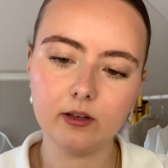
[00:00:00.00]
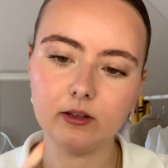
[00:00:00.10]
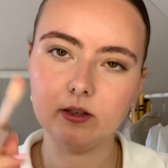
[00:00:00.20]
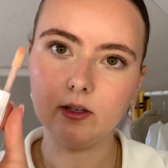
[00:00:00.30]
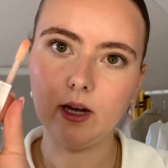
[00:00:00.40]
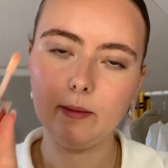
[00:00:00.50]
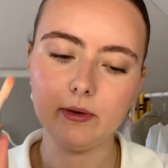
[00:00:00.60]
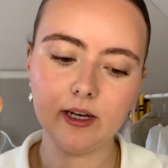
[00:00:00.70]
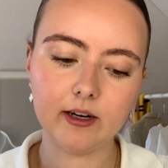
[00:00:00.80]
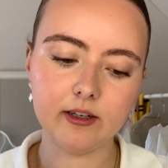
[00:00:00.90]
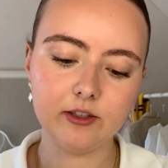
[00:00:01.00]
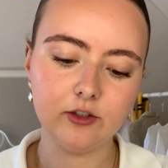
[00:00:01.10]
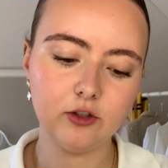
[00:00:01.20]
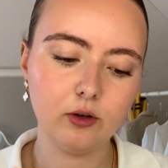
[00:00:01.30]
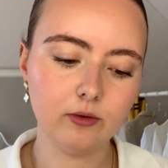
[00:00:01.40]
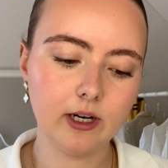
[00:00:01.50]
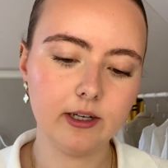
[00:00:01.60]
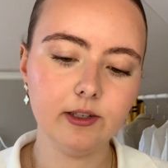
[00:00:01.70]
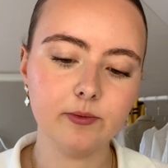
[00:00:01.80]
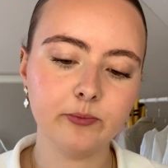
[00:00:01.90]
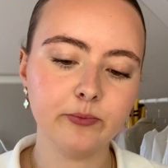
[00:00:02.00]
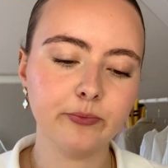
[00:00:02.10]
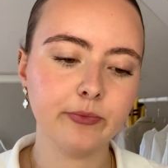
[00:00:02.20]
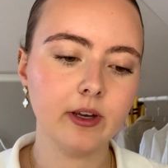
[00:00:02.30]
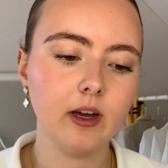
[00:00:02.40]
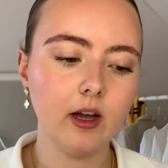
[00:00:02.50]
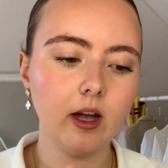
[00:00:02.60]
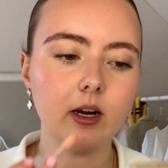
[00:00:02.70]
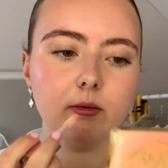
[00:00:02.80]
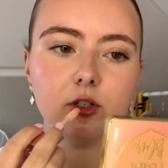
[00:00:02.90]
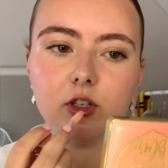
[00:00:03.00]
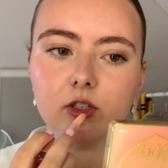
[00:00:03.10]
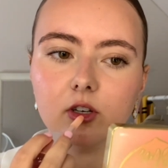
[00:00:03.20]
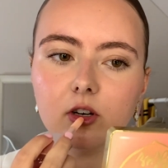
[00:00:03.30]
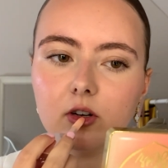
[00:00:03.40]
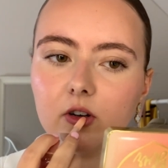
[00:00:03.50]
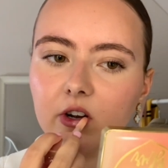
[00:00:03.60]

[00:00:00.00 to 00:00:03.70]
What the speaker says: The applicator is so nice, and I will just go